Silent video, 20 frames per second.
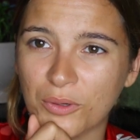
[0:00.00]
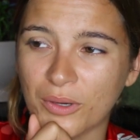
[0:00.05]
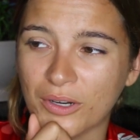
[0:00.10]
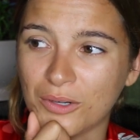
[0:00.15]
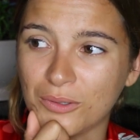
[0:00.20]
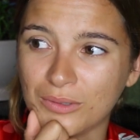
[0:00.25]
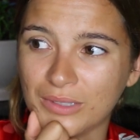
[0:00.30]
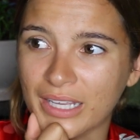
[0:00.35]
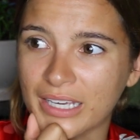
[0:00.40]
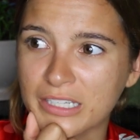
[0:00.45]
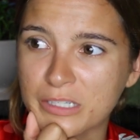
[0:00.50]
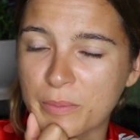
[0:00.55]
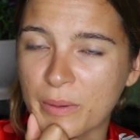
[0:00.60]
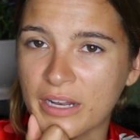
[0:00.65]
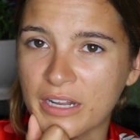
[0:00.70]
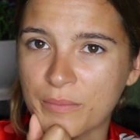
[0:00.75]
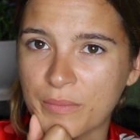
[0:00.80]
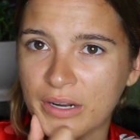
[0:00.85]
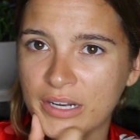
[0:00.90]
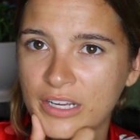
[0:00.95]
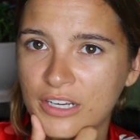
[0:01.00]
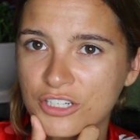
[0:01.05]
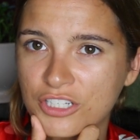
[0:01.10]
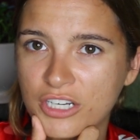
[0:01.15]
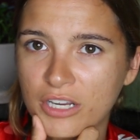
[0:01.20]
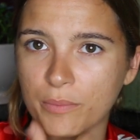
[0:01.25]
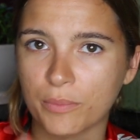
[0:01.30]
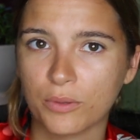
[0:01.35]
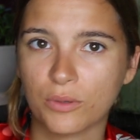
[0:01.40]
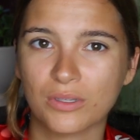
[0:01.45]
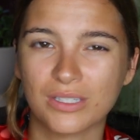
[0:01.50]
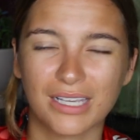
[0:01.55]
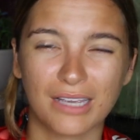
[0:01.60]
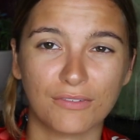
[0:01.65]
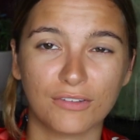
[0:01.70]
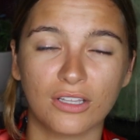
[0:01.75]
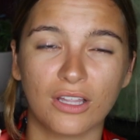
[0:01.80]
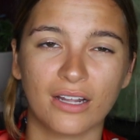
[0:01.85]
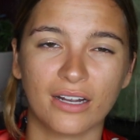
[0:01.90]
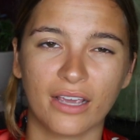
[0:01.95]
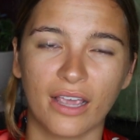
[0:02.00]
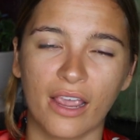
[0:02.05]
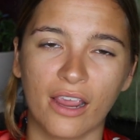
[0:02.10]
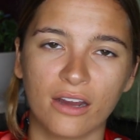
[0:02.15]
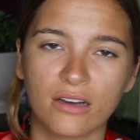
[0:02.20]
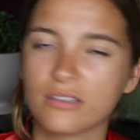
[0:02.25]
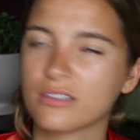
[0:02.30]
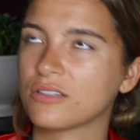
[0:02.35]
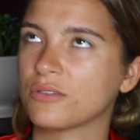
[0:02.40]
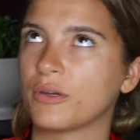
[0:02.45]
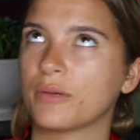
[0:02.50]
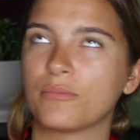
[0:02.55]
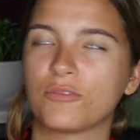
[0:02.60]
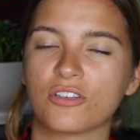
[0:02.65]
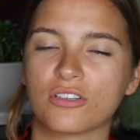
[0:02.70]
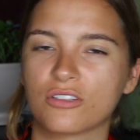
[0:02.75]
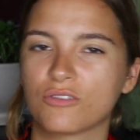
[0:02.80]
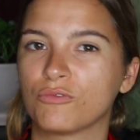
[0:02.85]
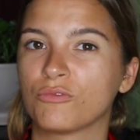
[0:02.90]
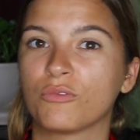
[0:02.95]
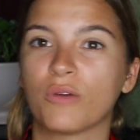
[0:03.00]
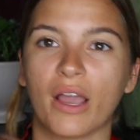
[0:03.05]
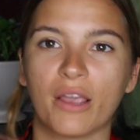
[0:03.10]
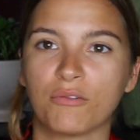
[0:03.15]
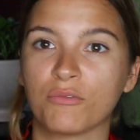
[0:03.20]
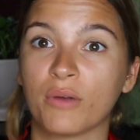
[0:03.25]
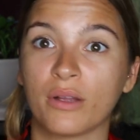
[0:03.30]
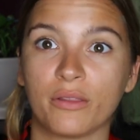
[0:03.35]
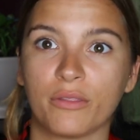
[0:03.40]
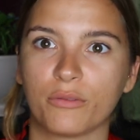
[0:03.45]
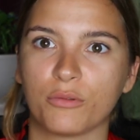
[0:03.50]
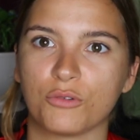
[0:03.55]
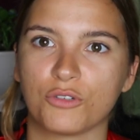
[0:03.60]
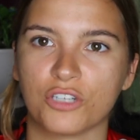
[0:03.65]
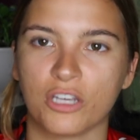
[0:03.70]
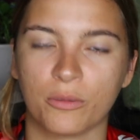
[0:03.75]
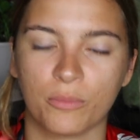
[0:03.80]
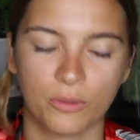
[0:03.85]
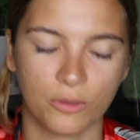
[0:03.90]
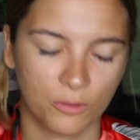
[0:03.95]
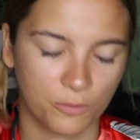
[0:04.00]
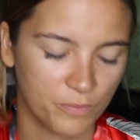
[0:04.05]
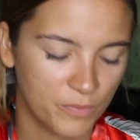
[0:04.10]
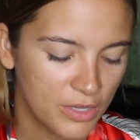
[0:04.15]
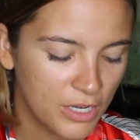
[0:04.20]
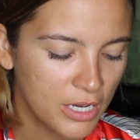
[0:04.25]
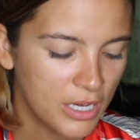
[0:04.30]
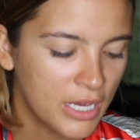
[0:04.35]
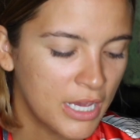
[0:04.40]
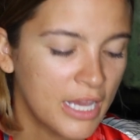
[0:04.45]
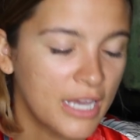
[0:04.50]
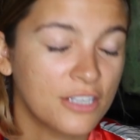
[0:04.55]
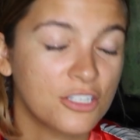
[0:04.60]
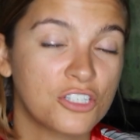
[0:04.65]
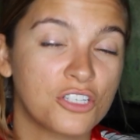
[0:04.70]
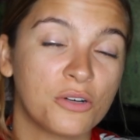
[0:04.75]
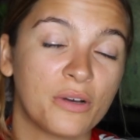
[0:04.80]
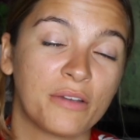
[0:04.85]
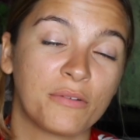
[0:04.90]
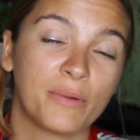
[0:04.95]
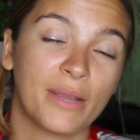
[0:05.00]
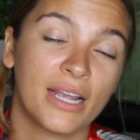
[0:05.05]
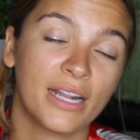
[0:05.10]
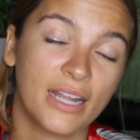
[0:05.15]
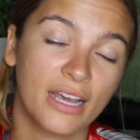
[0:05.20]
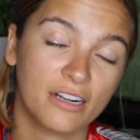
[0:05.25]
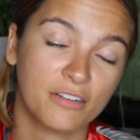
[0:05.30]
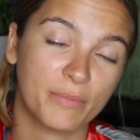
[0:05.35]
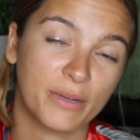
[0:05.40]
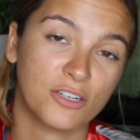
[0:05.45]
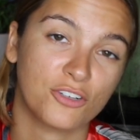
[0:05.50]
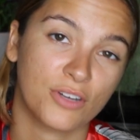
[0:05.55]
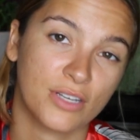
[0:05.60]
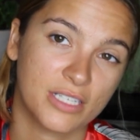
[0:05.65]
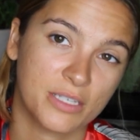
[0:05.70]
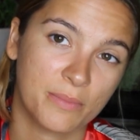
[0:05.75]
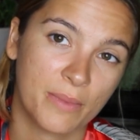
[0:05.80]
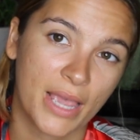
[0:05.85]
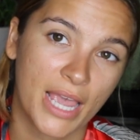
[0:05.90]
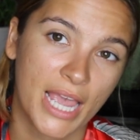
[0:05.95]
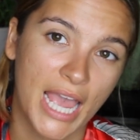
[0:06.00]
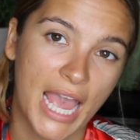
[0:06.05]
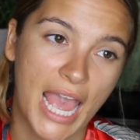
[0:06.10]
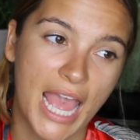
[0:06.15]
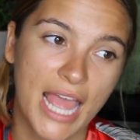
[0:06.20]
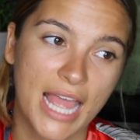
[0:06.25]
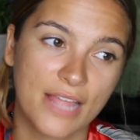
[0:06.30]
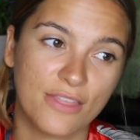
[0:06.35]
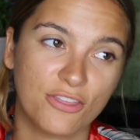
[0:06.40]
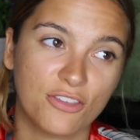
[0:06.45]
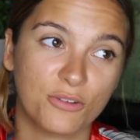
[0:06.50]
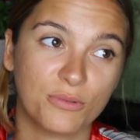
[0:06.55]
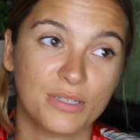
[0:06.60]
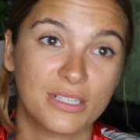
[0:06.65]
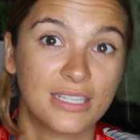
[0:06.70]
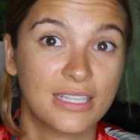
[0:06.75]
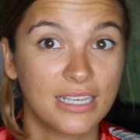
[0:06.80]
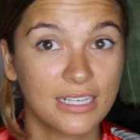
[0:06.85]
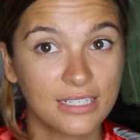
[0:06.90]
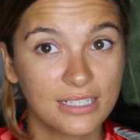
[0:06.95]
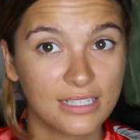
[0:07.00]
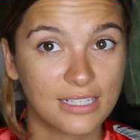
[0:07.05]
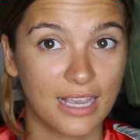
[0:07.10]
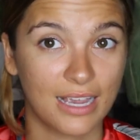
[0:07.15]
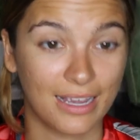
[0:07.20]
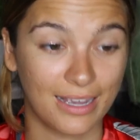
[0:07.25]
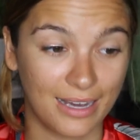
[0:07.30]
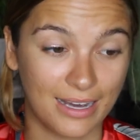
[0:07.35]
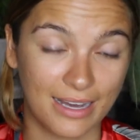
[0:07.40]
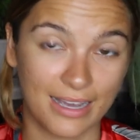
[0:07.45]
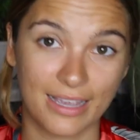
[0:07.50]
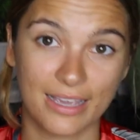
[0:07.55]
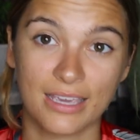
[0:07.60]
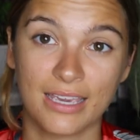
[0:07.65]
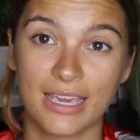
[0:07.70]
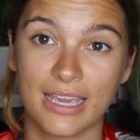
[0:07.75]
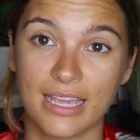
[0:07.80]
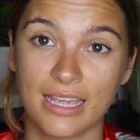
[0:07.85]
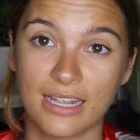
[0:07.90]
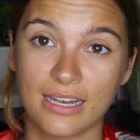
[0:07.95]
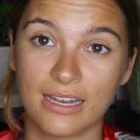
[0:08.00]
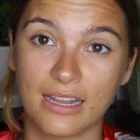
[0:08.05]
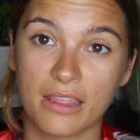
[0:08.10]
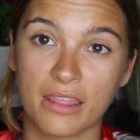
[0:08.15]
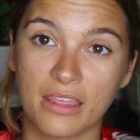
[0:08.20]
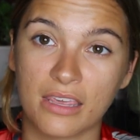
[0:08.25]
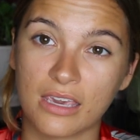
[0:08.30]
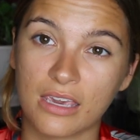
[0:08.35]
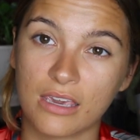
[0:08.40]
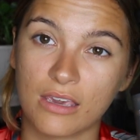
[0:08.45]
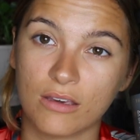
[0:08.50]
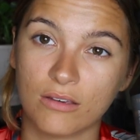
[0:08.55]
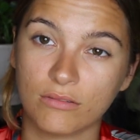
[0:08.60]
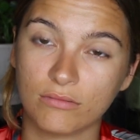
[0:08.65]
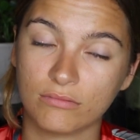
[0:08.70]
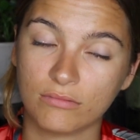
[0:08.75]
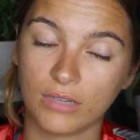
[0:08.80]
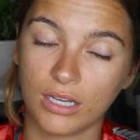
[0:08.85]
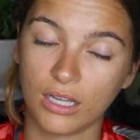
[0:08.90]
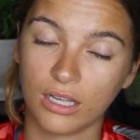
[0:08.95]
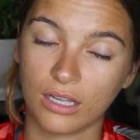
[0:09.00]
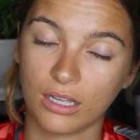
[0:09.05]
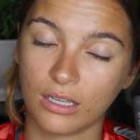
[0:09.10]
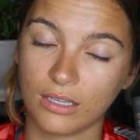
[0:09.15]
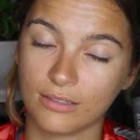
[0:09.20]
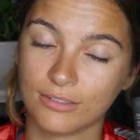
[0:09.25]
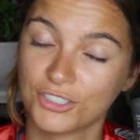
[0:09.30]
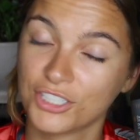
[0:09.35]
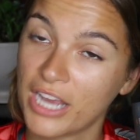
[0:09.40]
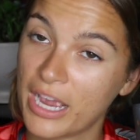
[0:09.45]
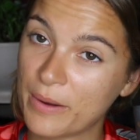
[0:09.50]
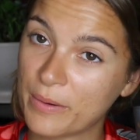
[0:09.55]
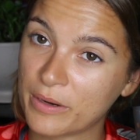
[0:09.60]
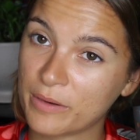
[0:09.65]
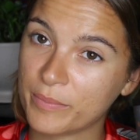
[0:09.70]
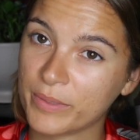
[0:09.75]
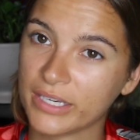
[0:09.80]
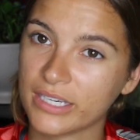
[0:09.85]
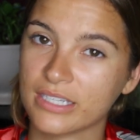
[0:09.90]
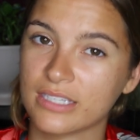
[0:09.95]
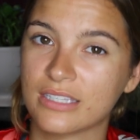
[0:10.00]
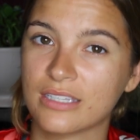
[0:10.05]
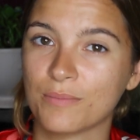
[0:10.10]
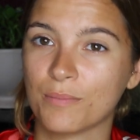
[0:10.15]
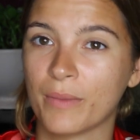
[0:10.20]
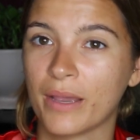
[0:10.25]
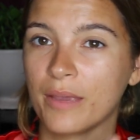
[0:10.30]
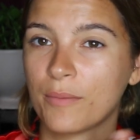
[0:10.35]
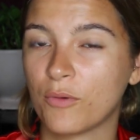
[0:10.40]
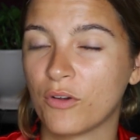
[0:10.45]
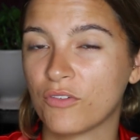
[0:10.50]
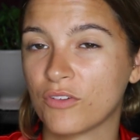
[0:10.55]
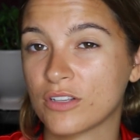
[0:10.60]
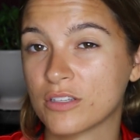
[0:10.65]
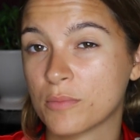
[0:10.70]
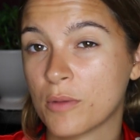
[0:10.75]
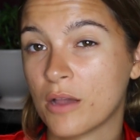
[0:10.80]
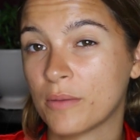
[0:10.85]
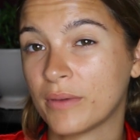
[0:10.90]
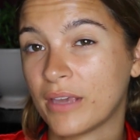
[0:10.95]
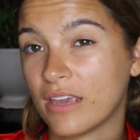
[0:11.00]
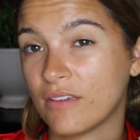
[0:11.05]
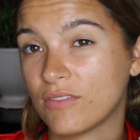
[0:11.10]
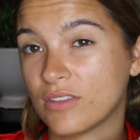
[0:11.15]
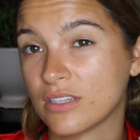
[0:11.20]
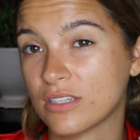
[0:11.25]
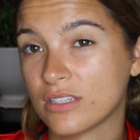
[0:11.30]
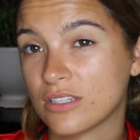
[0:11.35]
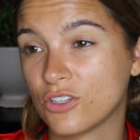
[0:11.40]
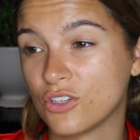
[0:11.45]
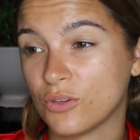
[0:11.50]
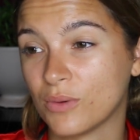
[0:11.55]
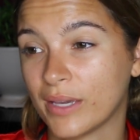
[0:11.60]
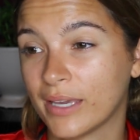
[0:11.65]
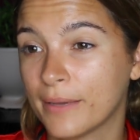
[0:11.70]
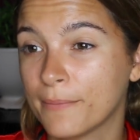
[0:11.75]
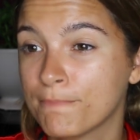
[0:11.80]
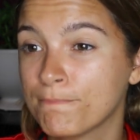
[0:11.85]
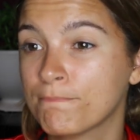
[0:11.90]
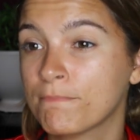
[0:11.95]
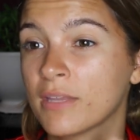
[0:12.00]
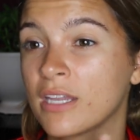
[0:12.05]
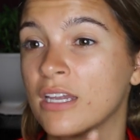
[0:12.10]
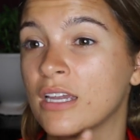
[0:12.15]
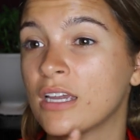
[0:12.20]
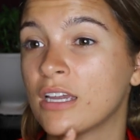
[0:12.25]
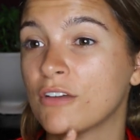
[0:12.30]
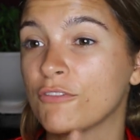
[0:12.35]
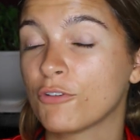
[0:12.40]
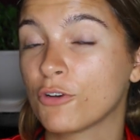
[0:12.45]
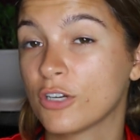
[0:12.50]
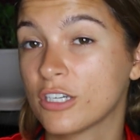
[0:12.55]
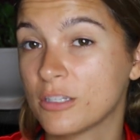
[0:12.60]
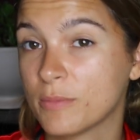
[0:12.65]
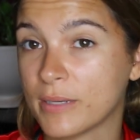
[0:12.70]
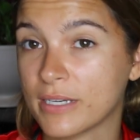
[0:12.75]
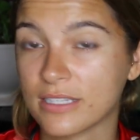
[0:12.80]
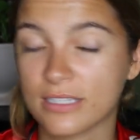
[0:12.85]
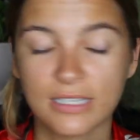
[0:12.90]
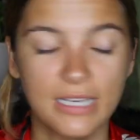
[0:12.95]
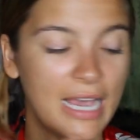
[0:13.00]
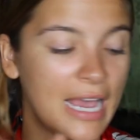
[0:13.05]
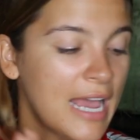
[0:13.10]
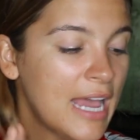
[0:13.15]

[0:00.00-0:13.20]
I don't like spending money on shampoo because I have a lot of hair, so I run through shampoo. So I ran out of my Tresemme, and there was this guy in the shower because my boyfriend's mom gave this to him for Christmas.